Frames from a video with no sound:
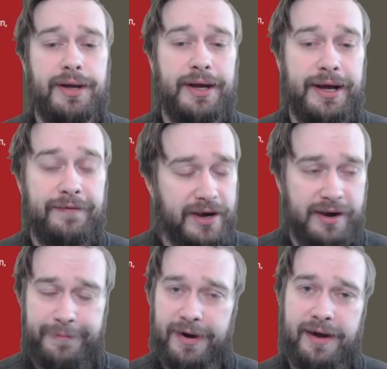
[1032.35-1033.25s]

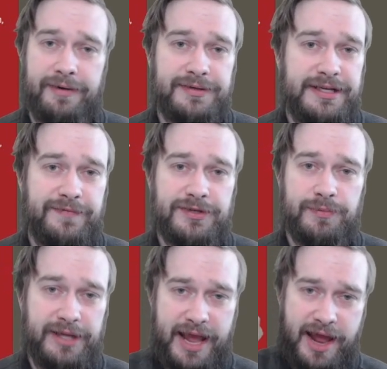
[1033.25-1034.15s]
Very proud. Team
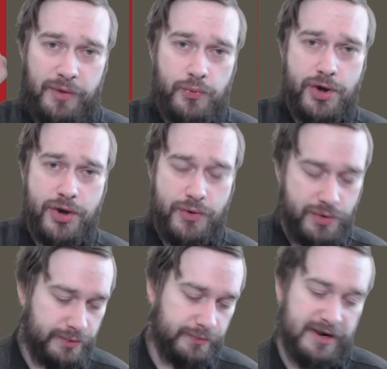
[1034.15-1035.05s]
Visible Hand. Woo!